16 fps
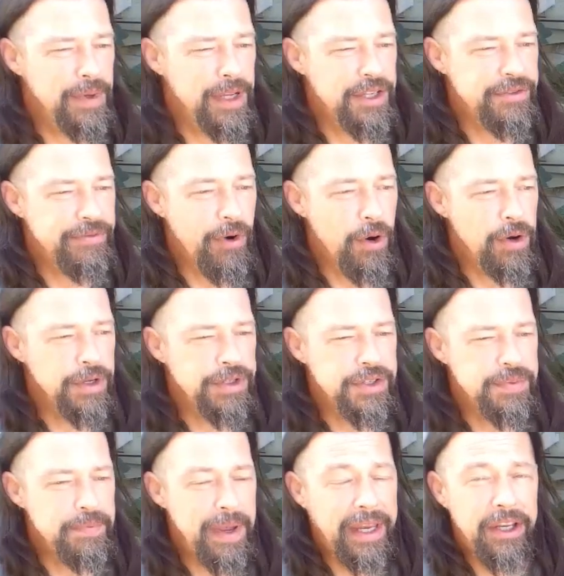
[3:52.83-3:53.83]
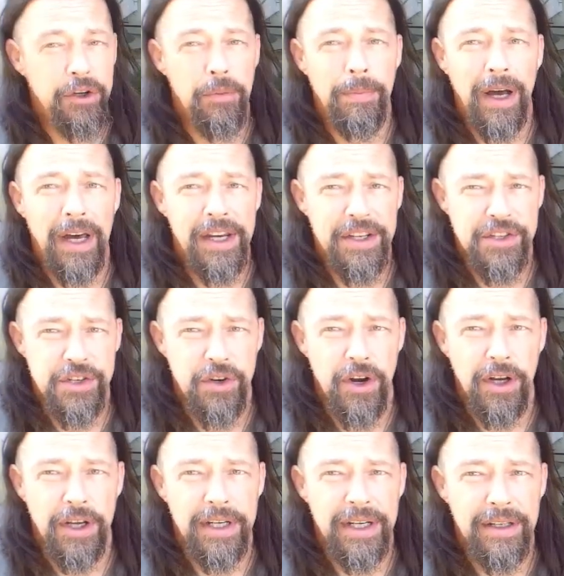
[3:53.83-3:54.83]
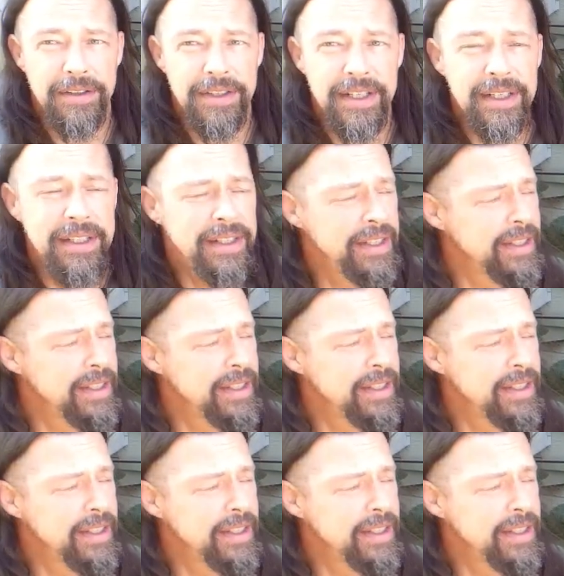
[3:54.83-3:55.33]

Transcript: as far as making your body strong and healthy.